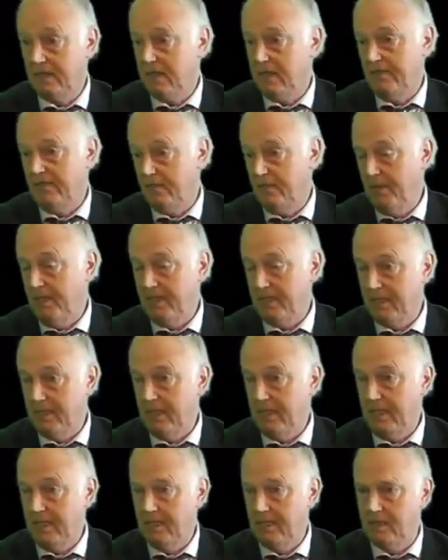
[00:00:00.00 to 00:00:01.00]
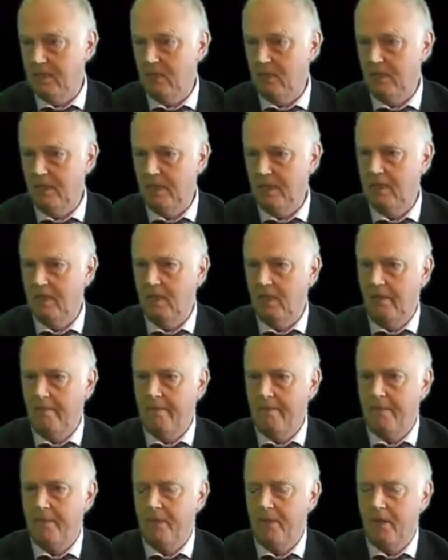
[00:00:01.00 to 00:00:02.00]
if you imagine they did do it,
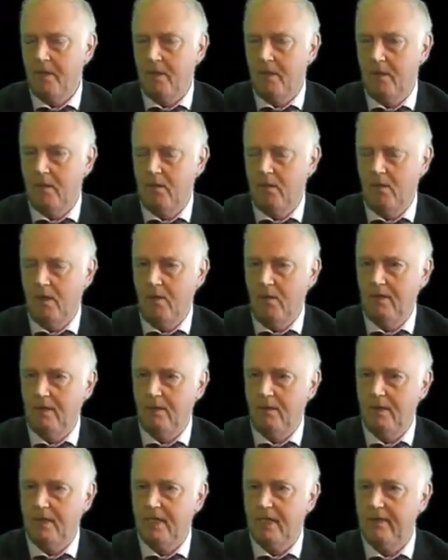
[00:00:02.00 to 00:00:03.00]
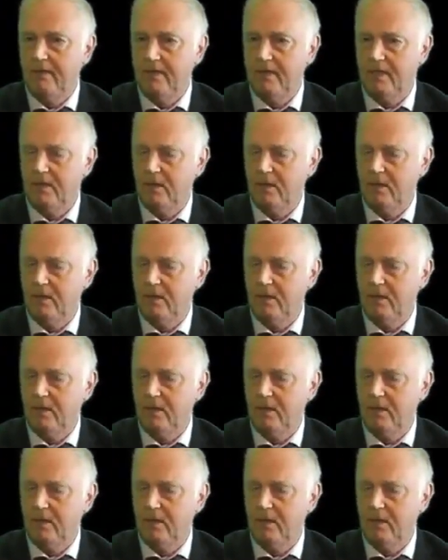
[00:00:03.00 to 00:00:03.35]
why would they want to give it